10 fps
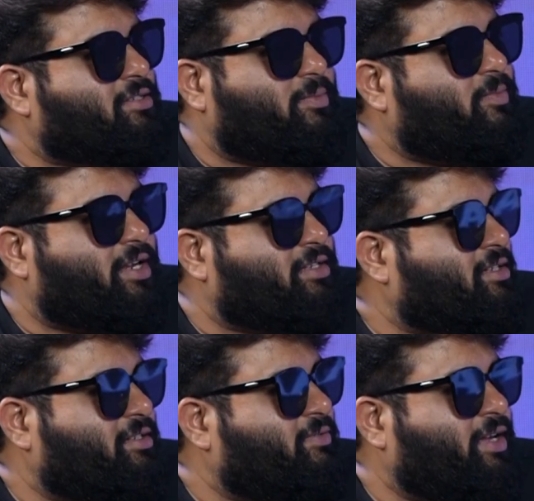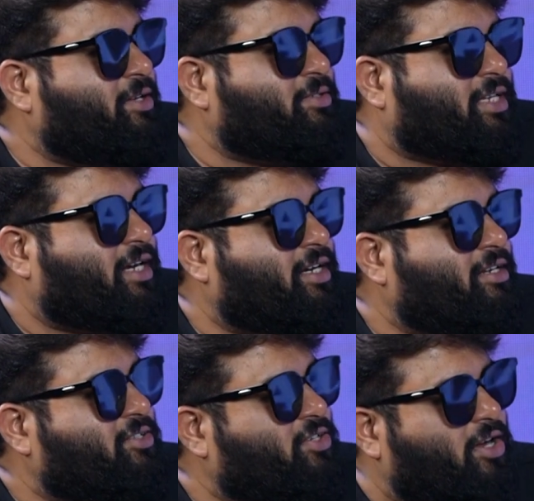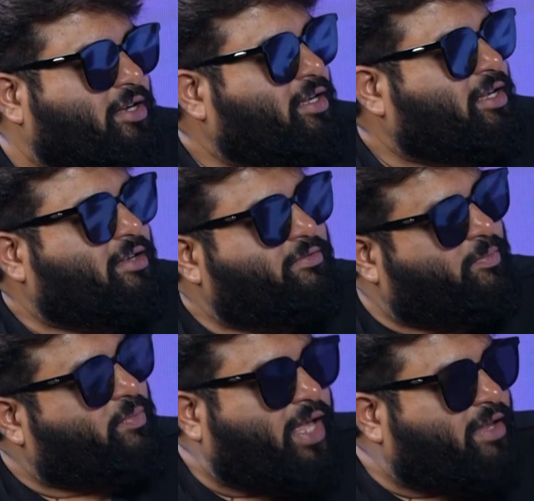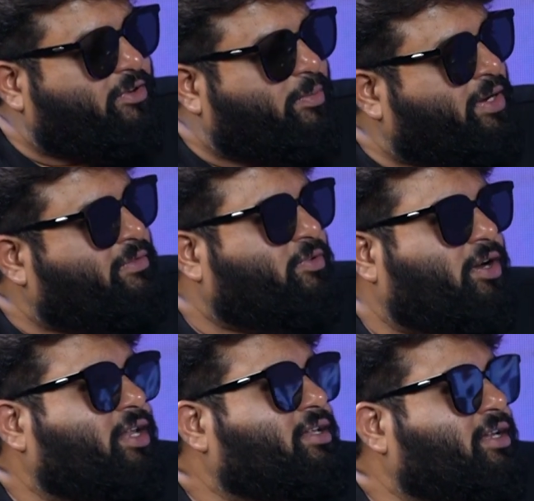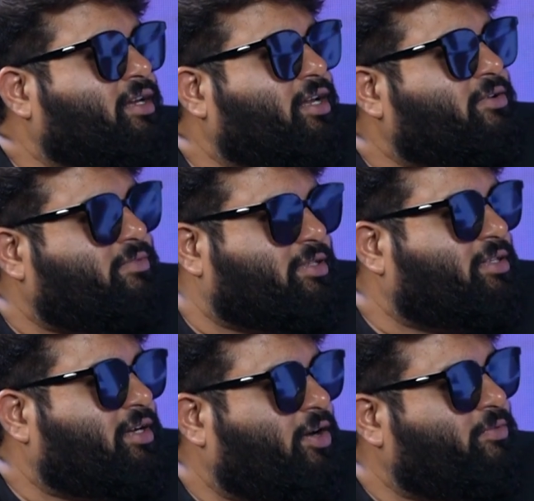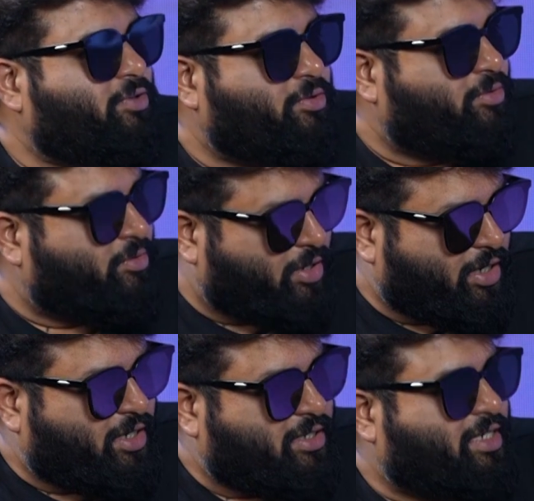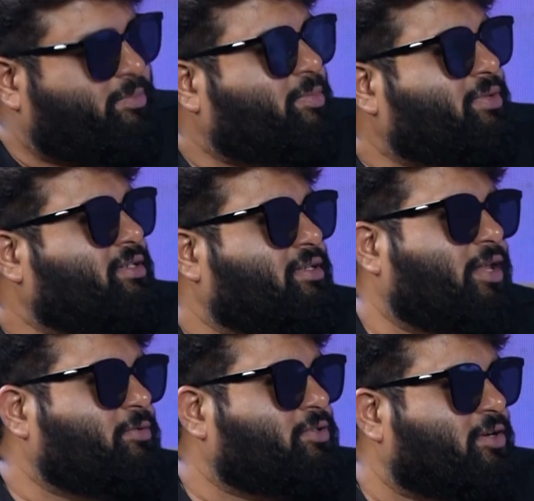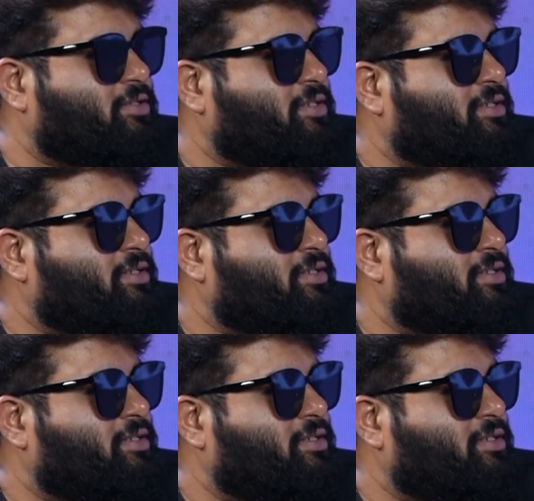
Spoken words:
somewhere, sir, the way you started the song, from there we've been falling in love with how you shape up this love song, sir.